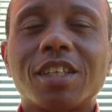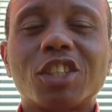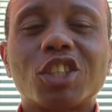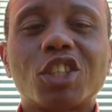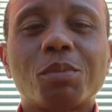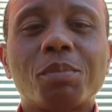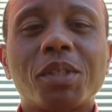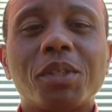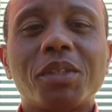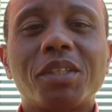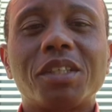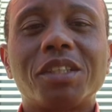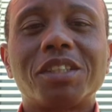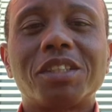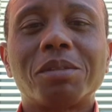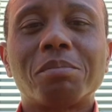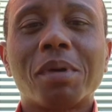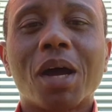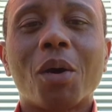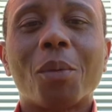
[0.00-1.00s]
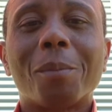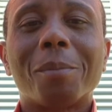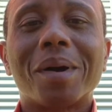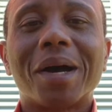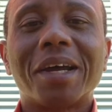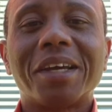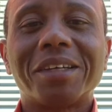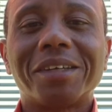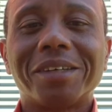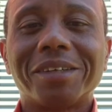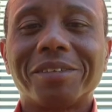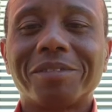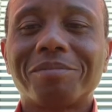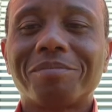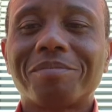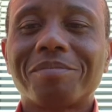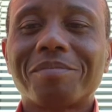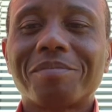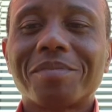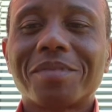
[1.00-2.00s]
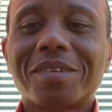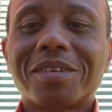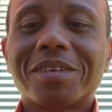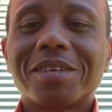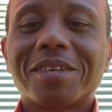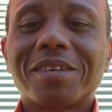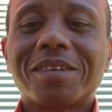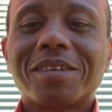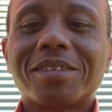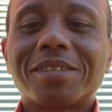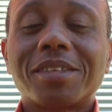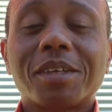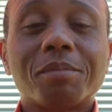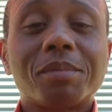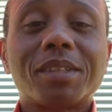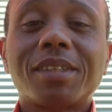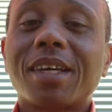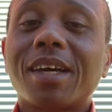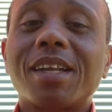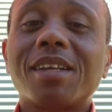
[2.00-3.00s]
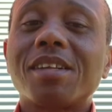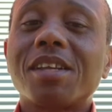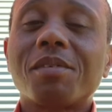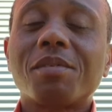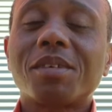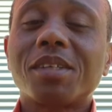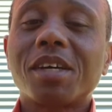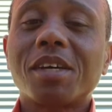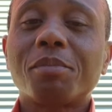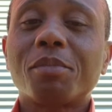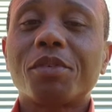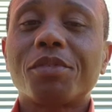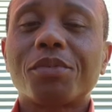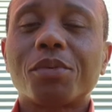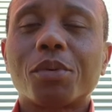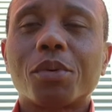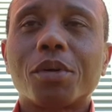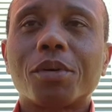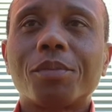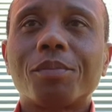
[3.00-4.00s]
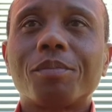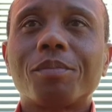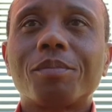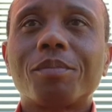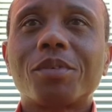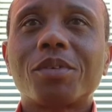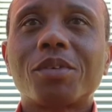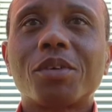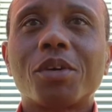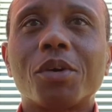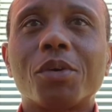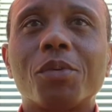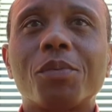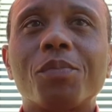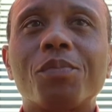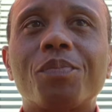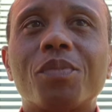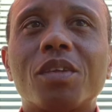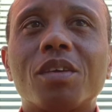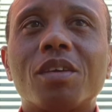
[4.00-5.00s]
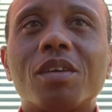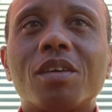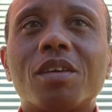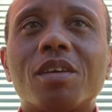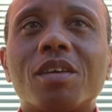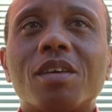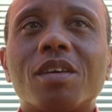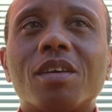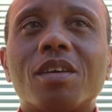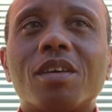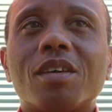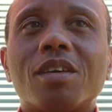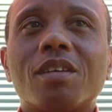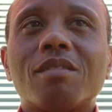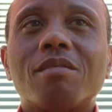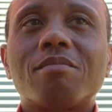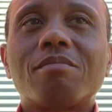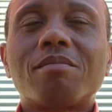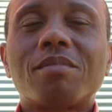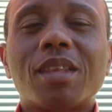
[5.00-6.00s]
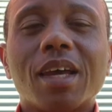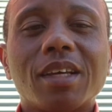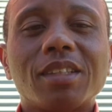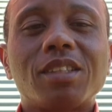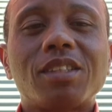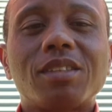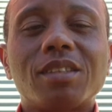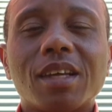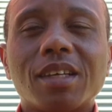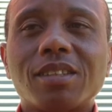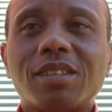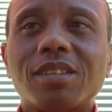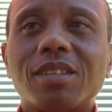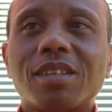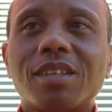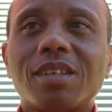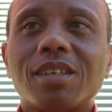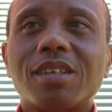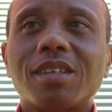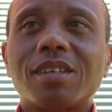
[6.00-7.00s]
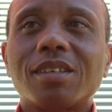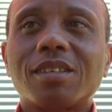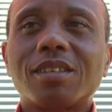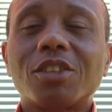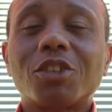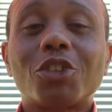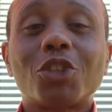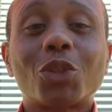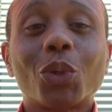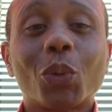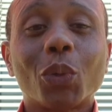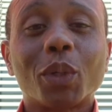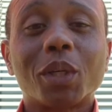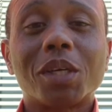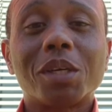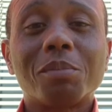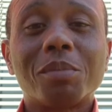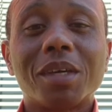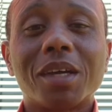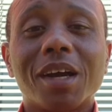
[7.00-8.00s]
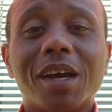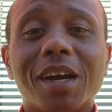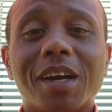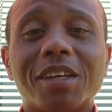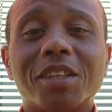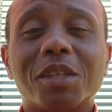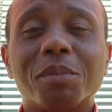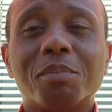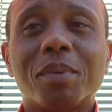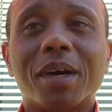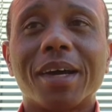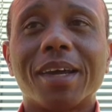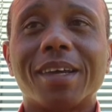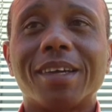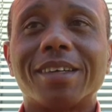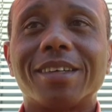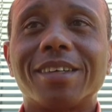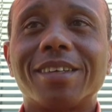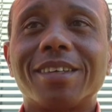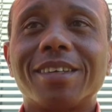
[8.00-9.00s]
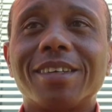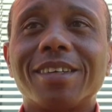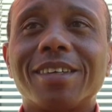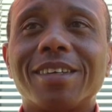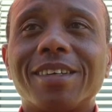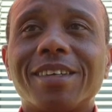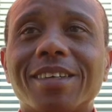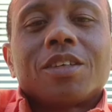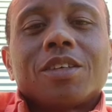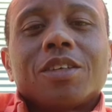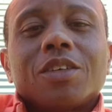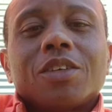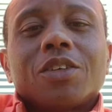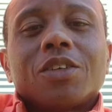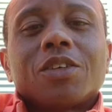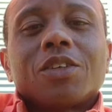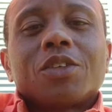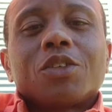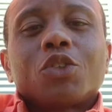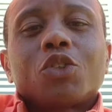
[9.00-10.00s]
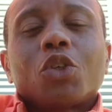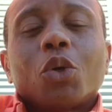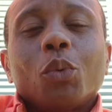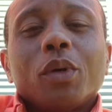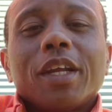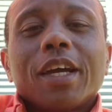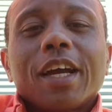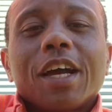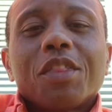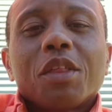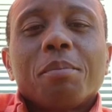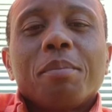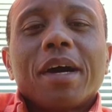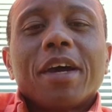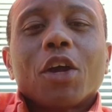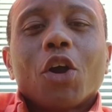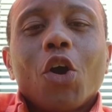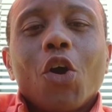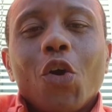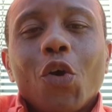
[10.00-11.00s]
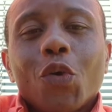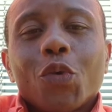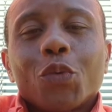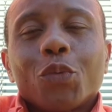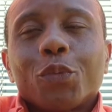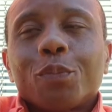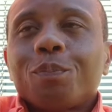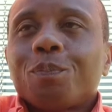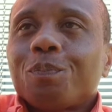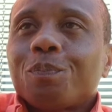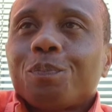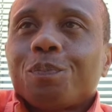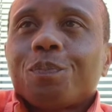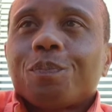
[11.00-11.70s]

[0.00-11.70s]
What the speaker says: experience mountain biking, something that I had never done before. So that's the story behind the bike. So when I got the bike home,